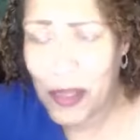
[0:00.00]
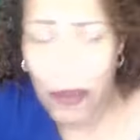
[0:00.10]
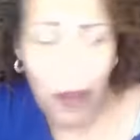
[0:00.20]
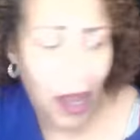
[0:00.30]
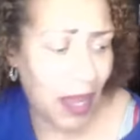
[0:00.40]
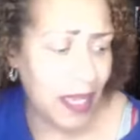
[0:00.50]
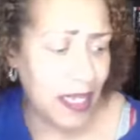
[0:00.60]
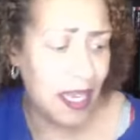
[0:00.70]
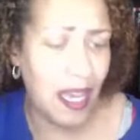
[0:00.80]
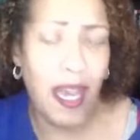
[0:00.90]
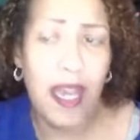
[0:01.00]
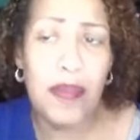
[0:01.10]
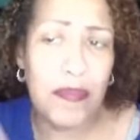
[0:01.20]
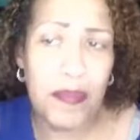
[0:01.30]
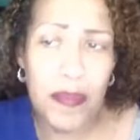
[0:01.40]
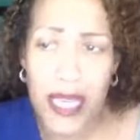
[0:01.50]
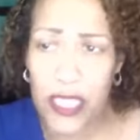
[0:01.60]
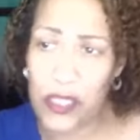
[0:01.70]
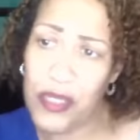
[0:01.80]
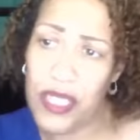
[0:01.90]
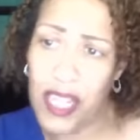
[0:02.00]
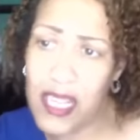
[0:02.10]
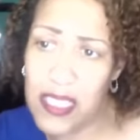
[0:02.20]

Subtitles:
So I make sure that